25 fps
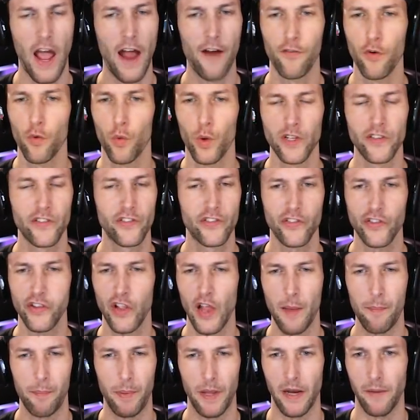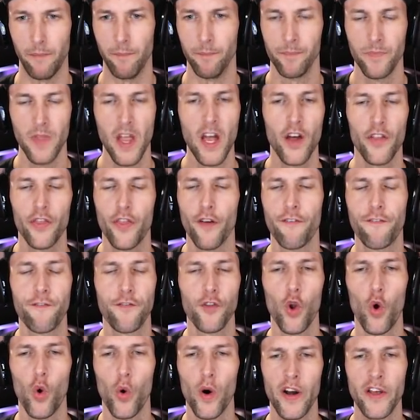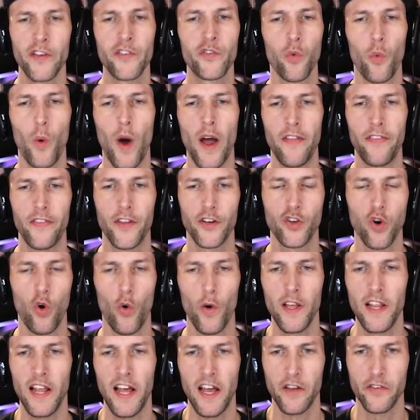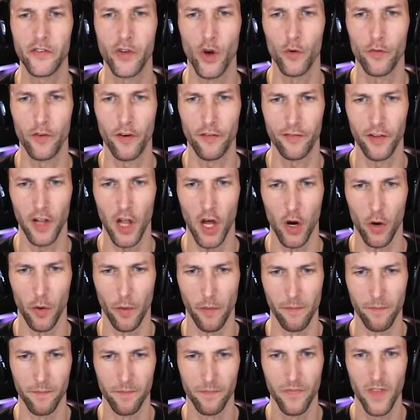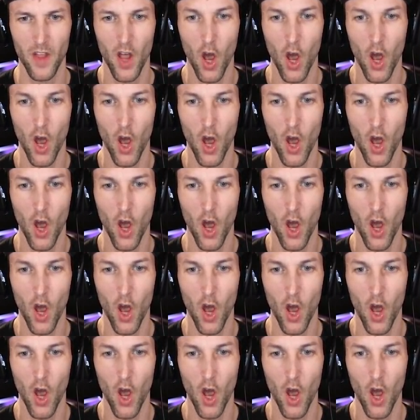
Everyone's slipping. The floor is wet, the toilet has overflown.